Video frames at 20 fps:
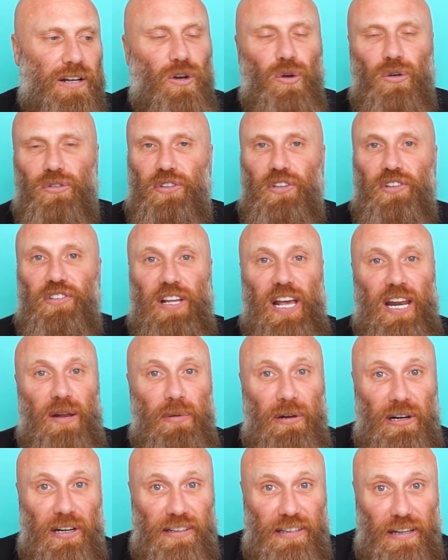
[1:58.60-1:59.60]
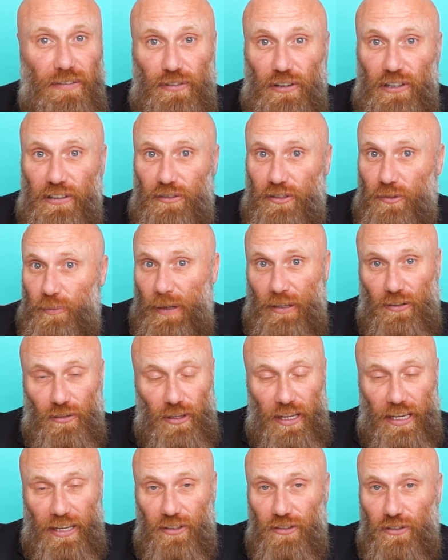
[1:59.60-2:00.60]
Look, sustainability definitely speaks to
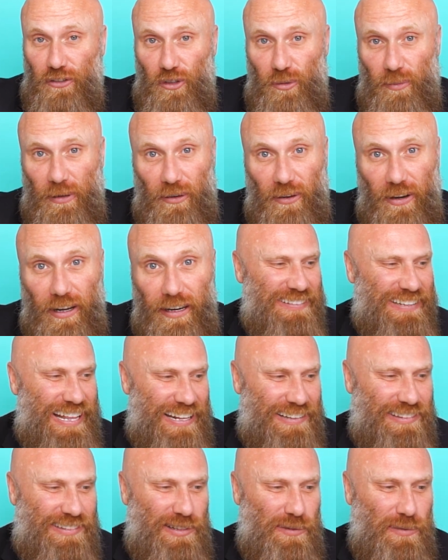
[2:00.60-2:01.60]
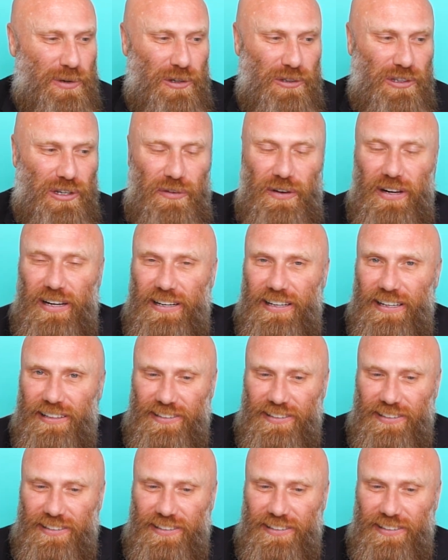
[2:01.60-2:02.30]
the consumer, right? That's the world they're in.